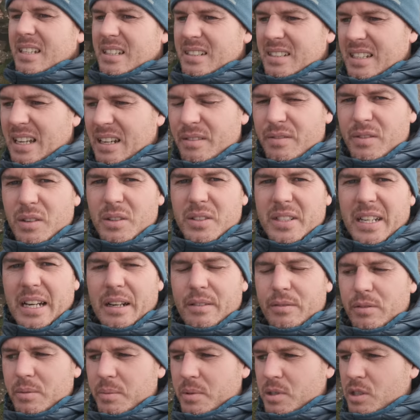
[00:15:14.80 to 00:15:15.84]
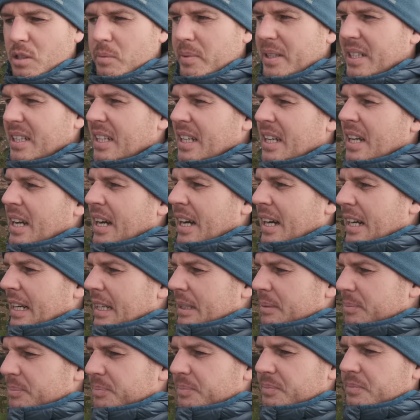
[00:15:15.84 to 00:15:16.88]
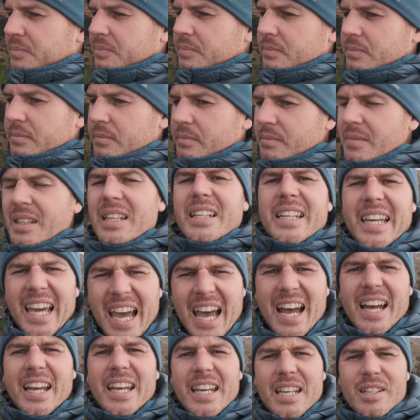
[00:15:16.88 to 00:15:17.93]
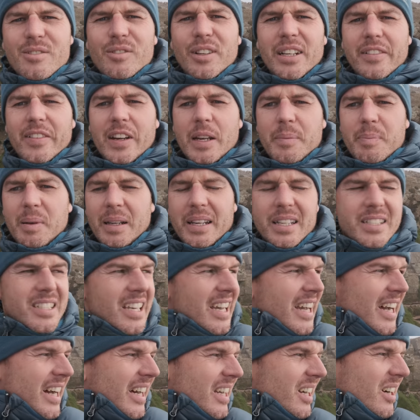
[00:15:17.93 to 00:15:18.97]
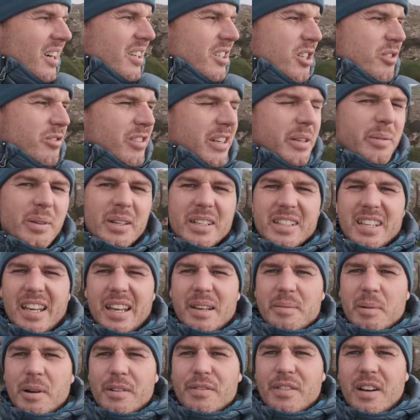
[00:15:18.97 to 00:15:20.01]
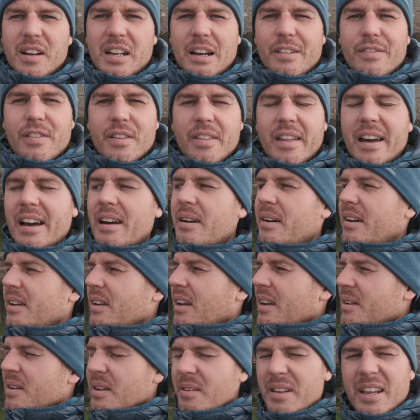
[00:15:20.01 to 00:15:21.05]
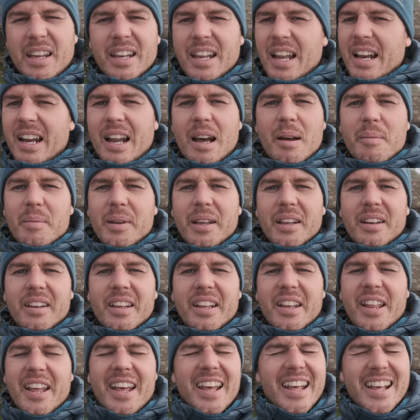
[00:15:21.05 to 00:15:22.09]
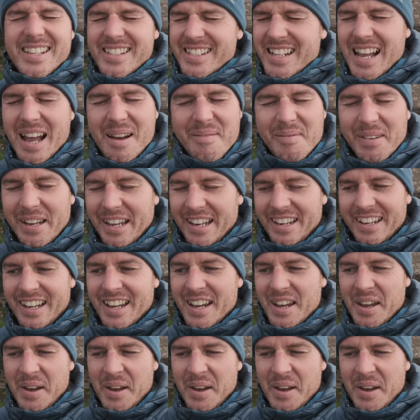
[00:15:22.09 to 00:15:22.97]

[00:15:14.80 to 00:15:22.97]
10 foot down from the summit. Yeah, he's really, really pleased, and I just really want to take my photograph for that. I know it ain't happening. It isn't happening.